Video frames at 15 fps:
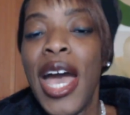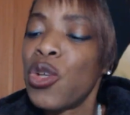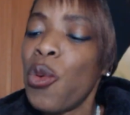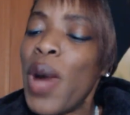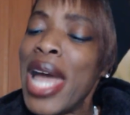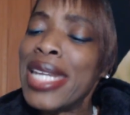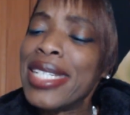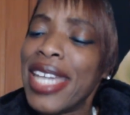So
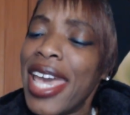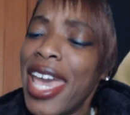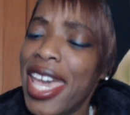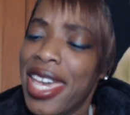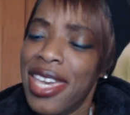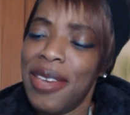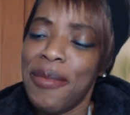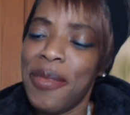one
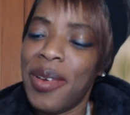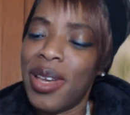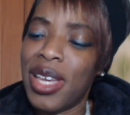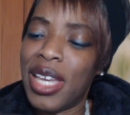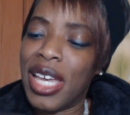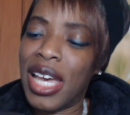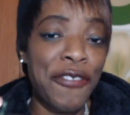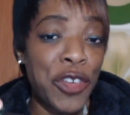day,
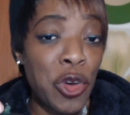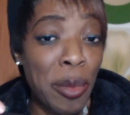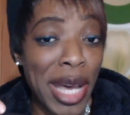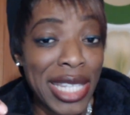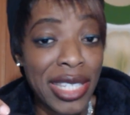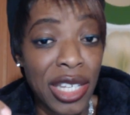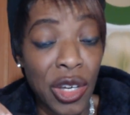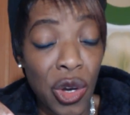a few
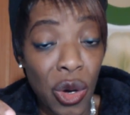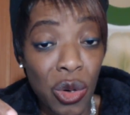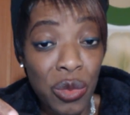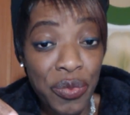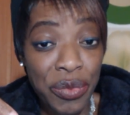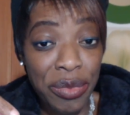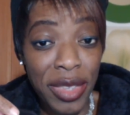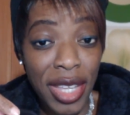months
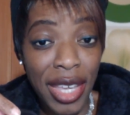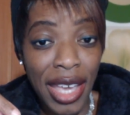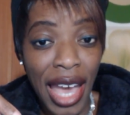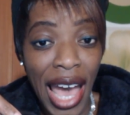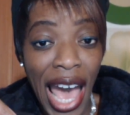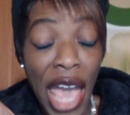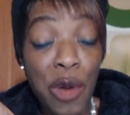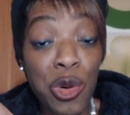ago,
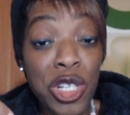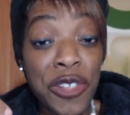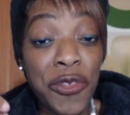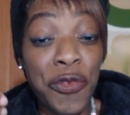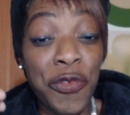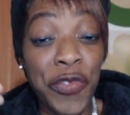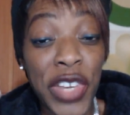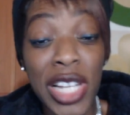I
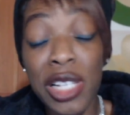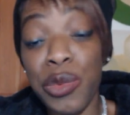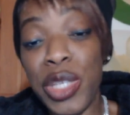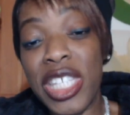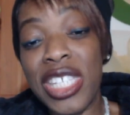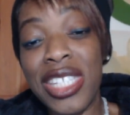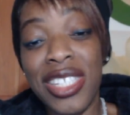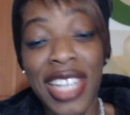was filled
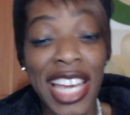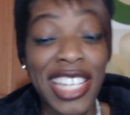with